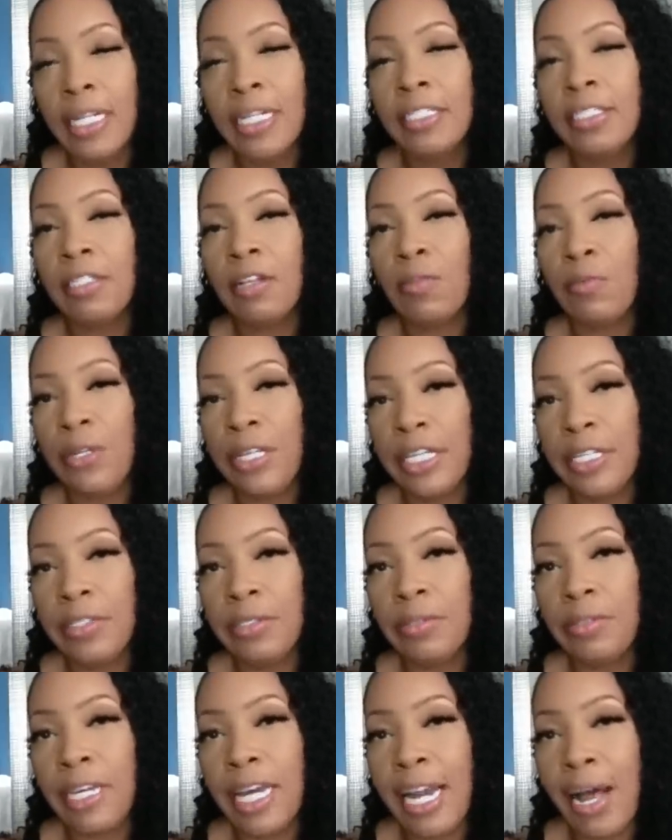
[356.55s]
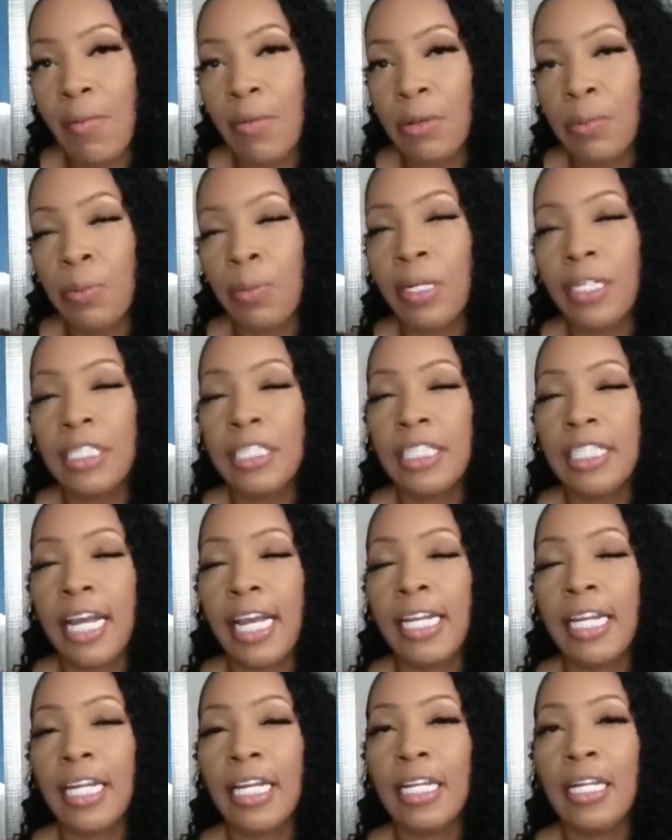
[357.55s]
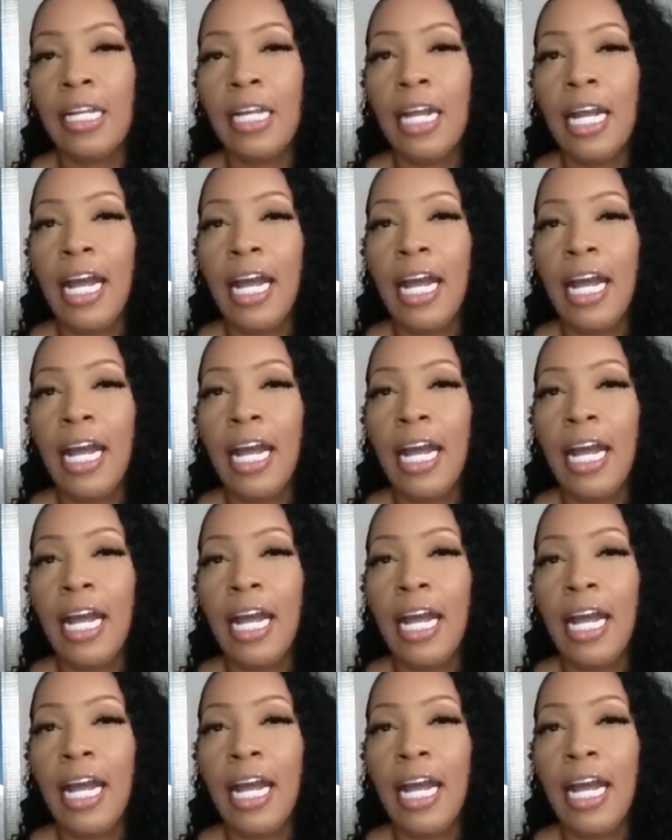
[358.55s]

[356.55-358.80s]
So if we could do that, I would appreciate it.